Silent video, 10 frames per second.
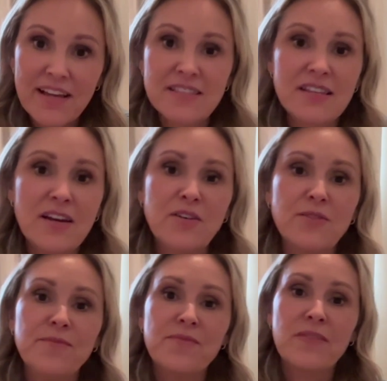And so
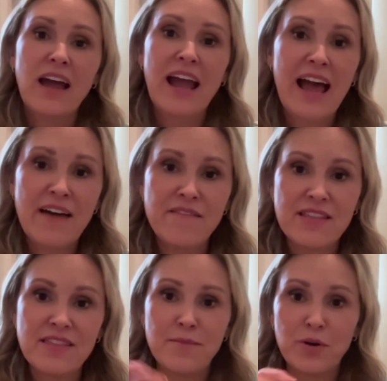I have
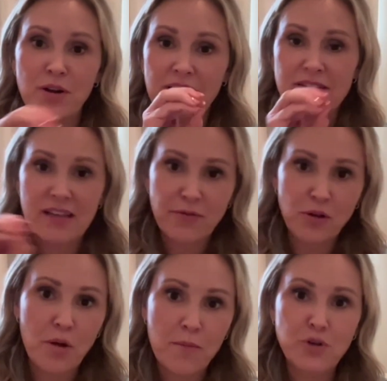in the book
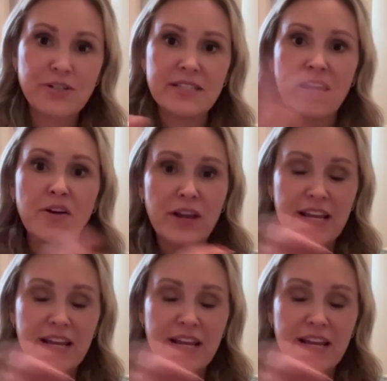several emotions under